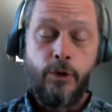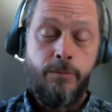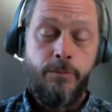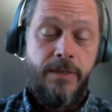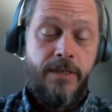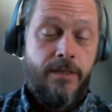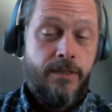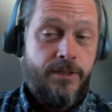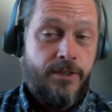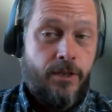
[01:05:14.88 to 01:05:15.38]
Could
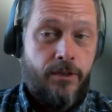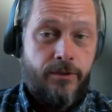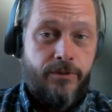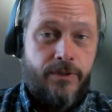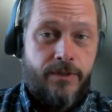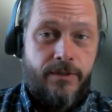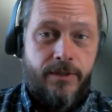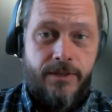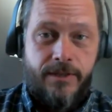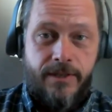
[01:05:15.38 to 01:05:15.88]
be
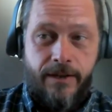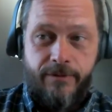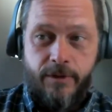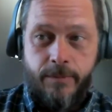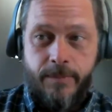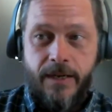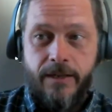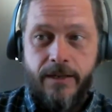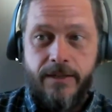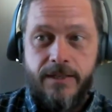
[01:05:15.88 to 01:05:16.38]
consultants, doesn't have
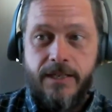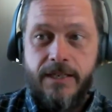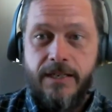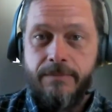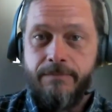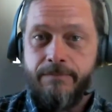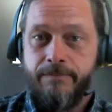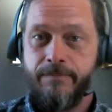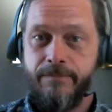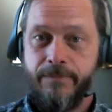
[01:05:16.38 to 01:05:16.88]
to be on the
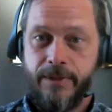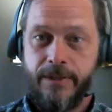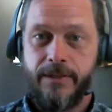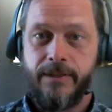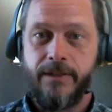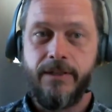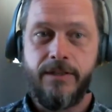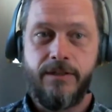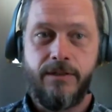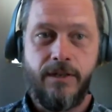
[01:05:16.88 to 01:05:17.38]
team, but
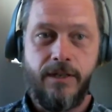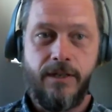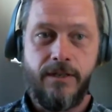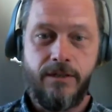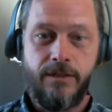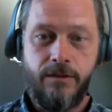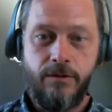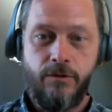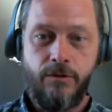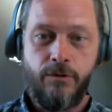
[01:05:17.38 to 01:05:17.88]
it's
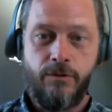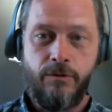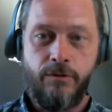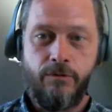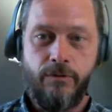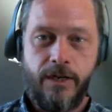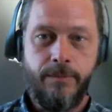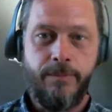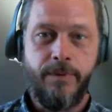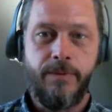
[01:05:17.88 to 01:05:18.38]

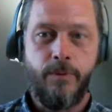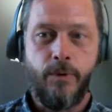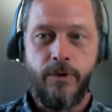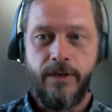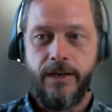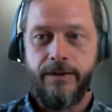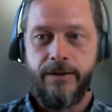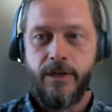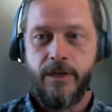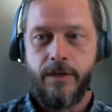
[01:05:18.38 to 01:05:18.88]
incredibly
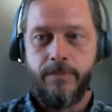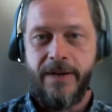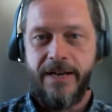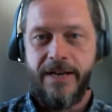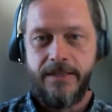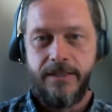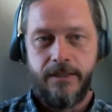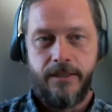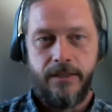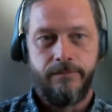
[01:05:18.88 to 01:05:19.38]
important to have the
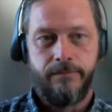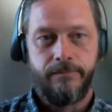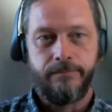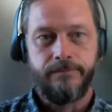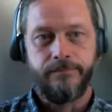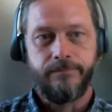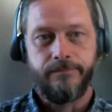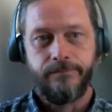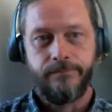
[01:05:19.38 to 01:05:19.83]
capacity.